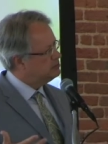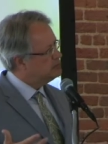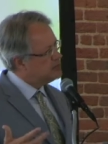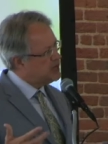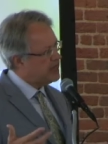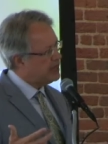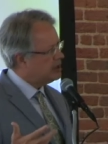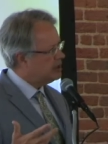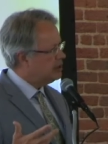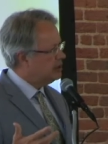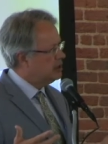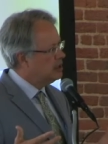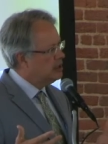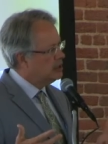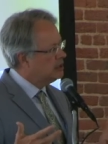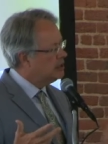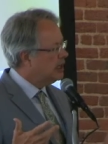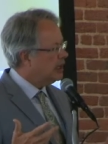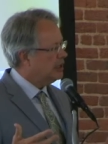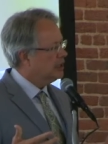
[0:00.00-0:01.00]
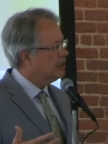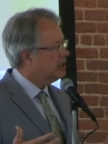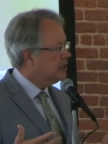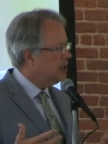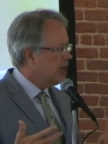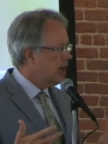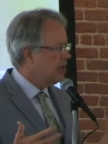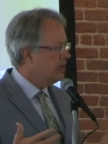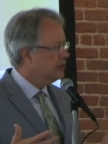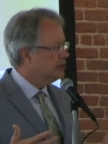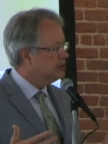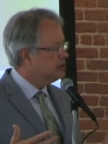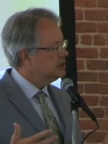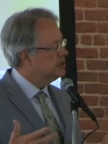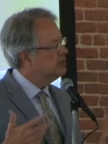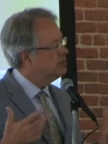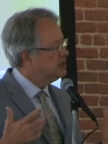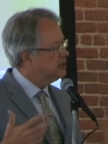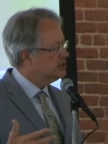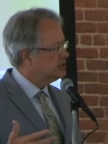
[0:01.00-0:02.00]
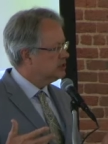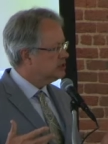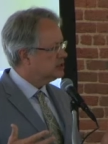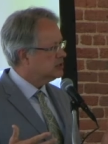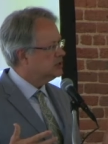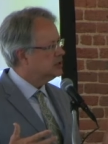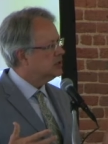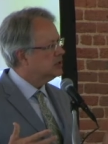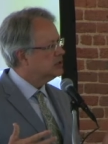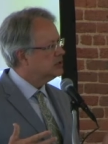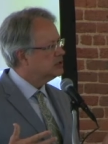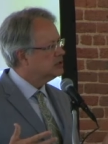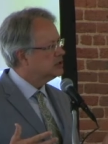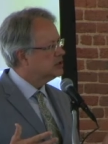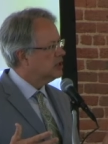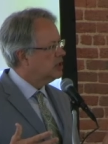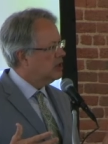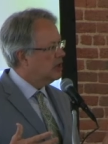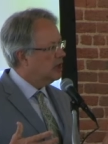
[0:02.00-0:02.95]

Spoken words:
technology businesses.